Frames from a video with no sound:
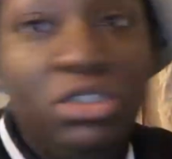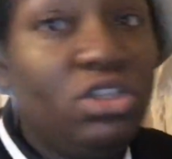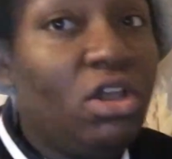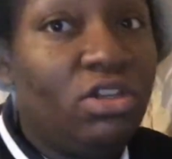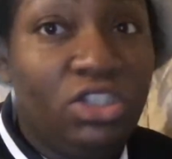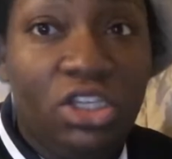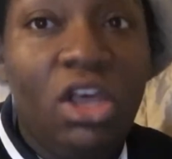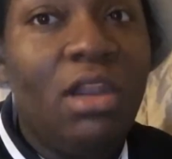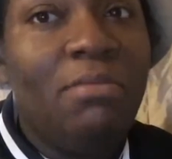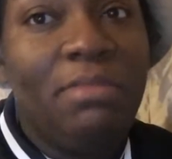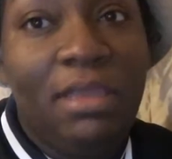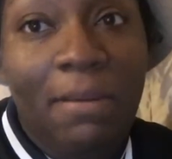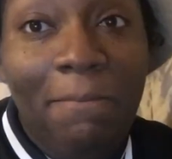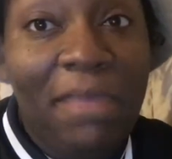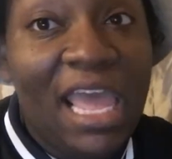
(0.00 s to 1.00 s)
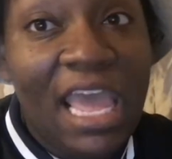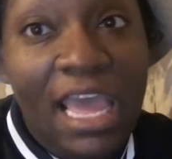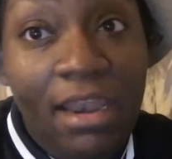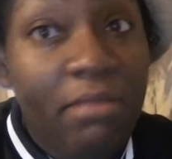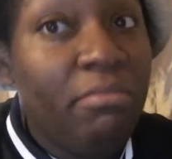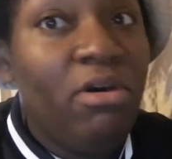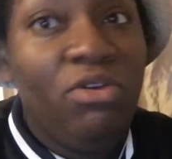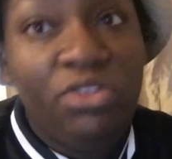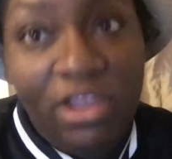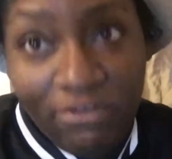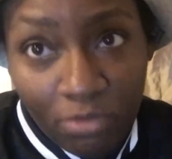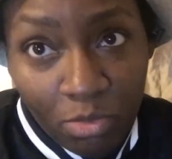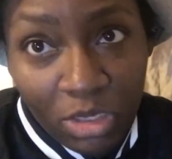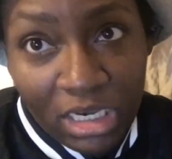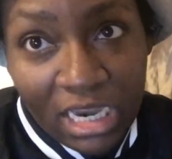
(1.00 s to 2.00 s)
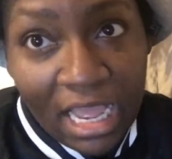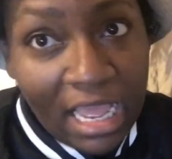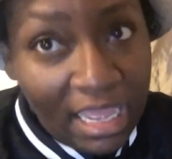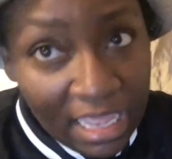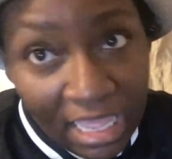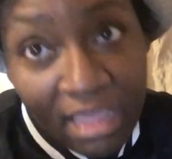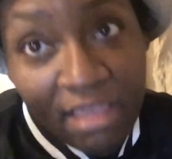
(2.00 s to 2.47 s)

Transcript: was just going to be bad and both of them would die.